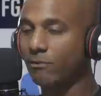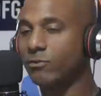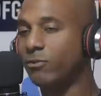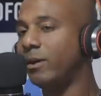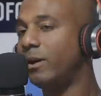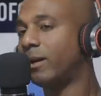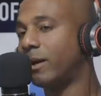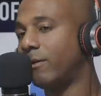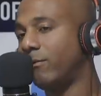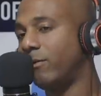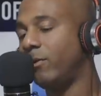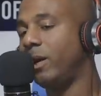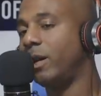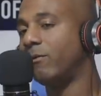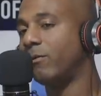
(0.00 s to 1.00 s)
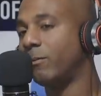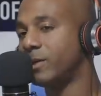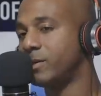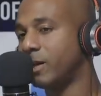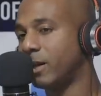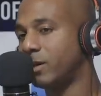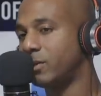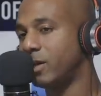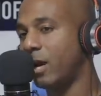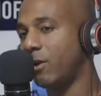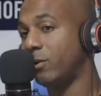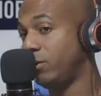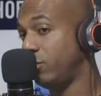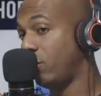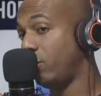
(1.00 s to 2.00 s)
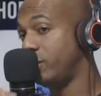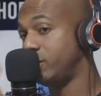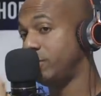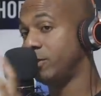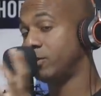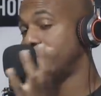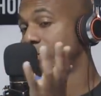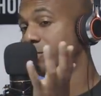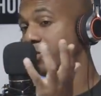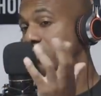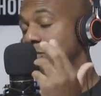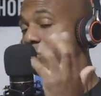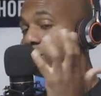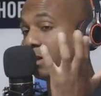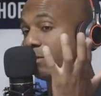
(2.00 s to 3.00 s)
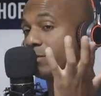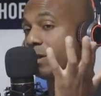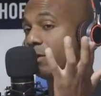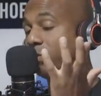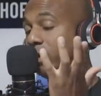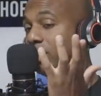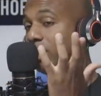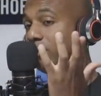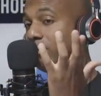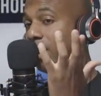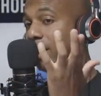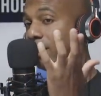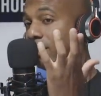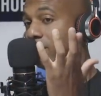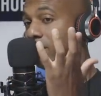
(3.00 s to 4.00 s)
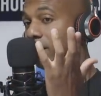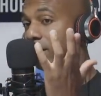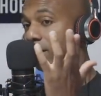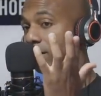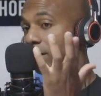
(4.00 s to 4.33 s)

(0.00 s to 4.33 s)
I was reliving, reliving my second childhood. You know, we used to be strippers, so it's something that we done back in the day.